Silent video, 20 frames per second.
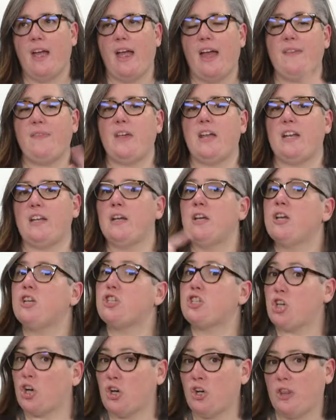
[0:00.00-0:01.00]
and then
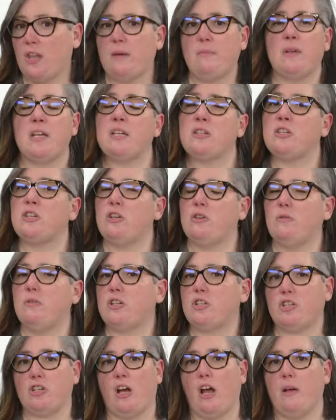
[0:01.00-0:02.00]
turn them into
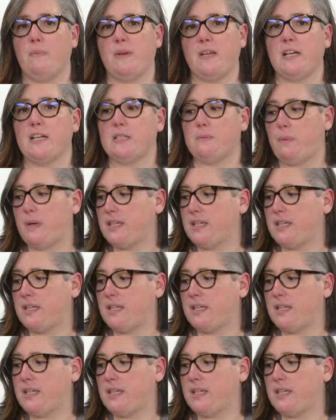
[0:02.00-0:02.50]
a shawl because